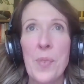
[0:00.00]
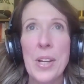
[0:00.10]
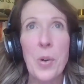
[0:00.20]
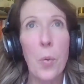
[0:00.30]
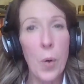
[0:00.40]

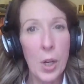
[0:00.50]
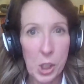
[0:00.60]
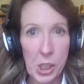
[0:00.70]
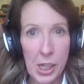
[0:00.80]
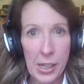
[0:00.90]
But not
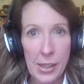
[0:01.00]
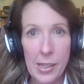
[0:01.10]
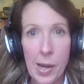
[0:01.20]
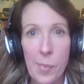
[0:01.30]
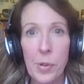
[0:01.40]
watching the
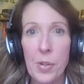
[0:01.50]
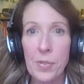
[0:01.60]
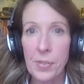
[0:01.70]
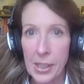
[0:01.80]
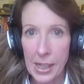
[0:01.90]
number
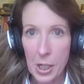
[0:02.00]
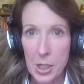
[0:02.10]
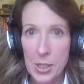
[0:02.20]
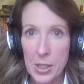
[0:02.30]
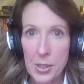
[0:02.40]
of
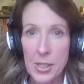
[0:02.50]
connections that you're